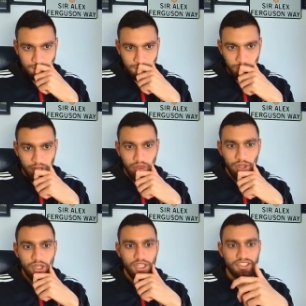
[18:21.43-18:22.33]
We're
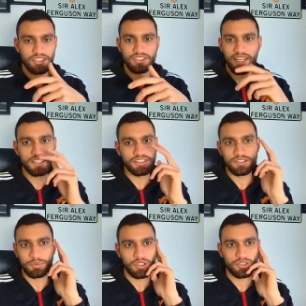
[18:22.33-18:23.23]
third as it stands
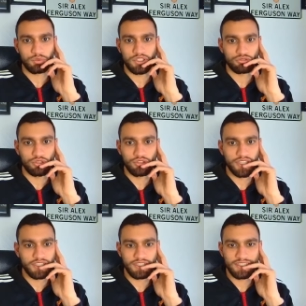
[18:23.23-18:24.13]
because we're
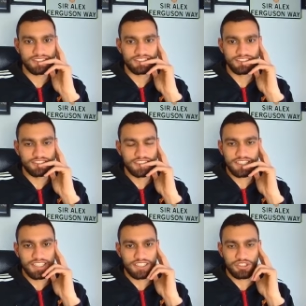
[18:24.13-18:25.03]
drawing.
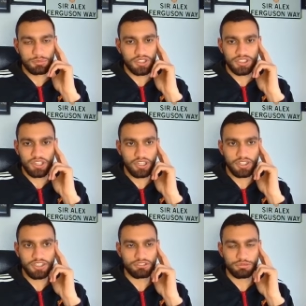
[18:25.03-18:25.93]
It's going to be tight.
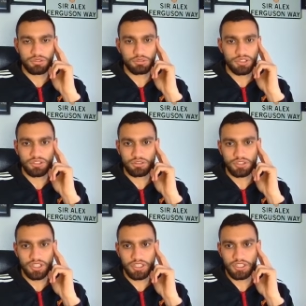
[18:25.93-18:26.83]
This group's going to be so
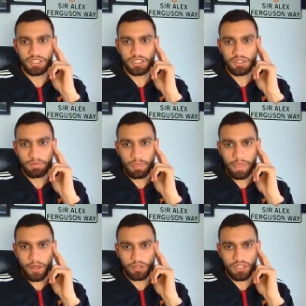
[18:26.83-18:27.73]
tight.
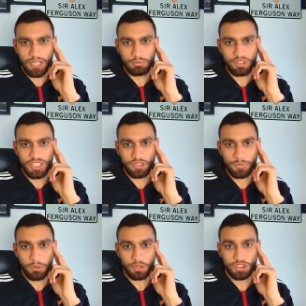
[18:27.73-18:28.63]
Ocampos, edge of the
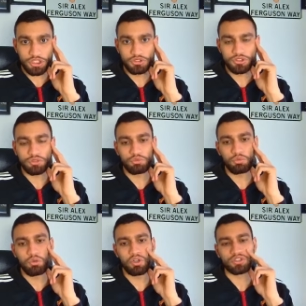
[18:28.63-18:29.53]
box, shoots.
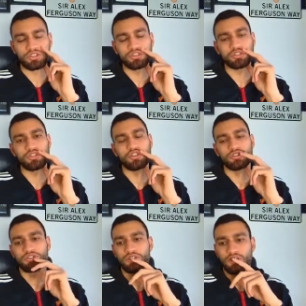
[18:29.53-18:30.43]
What a
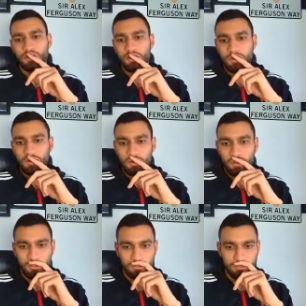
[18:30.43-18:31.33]
shot.
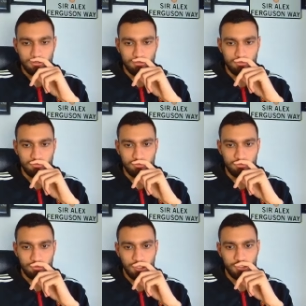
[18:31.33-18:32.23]
Oh,
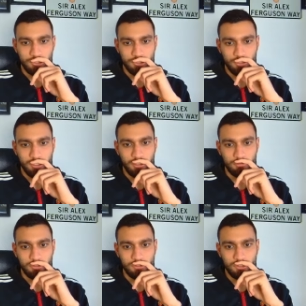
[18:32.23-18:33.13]
what a shot that
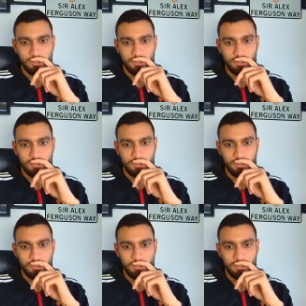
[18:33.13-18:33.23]
was.